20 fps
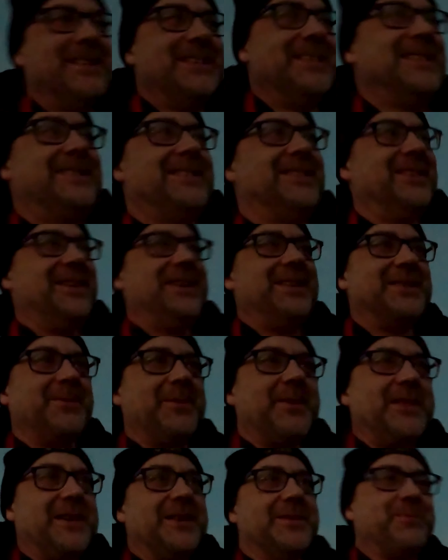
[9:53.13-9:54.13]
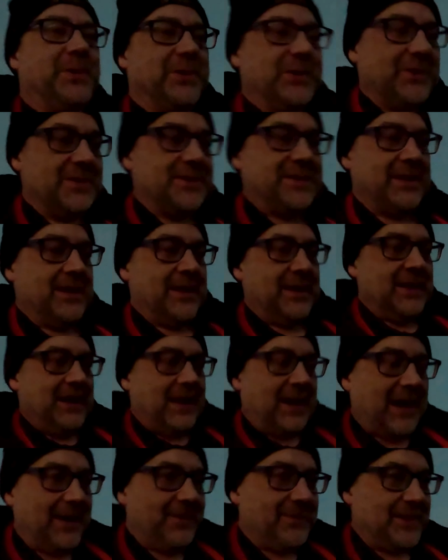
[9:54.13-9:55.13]
It's not easy with these puddles.
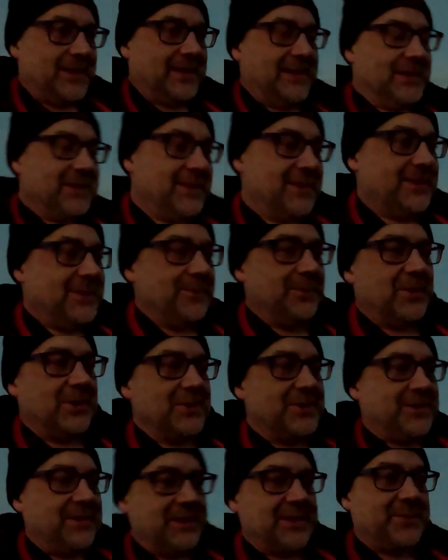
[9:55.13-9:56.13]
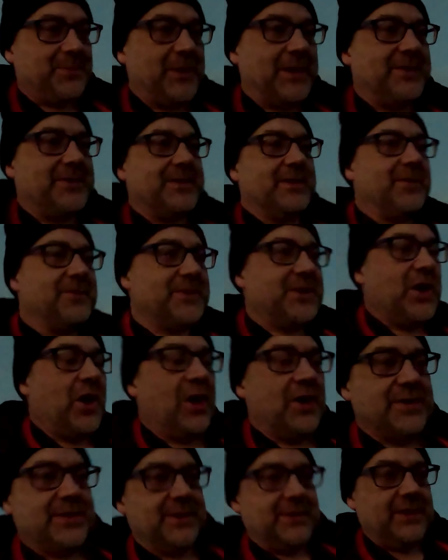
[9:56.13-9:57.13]
The water in the springs is obviously
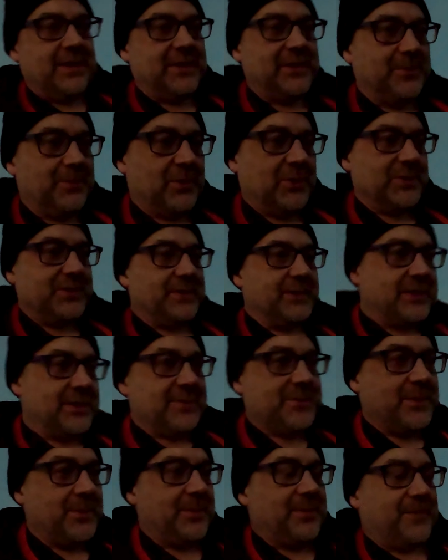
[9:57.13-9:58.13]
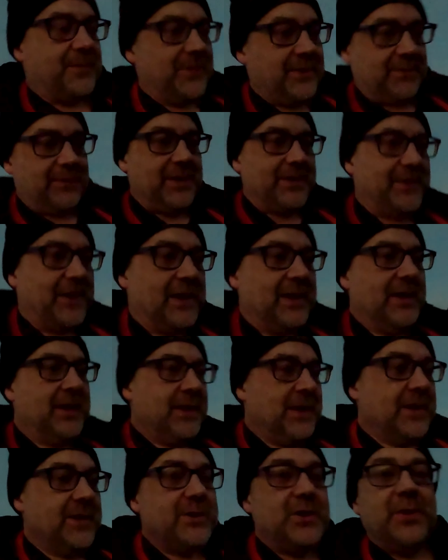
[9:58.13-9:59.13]
hotter than the water that's coming from the river.
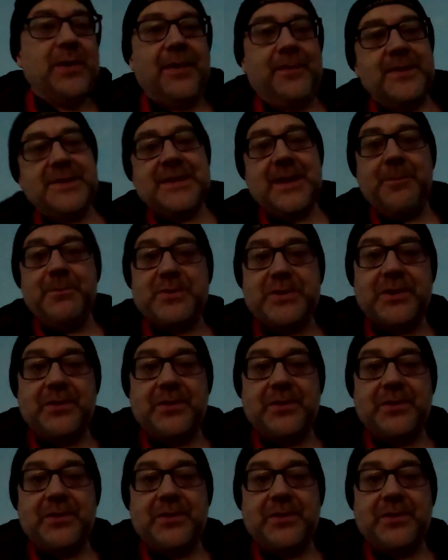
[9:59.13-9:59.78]
You have a temperature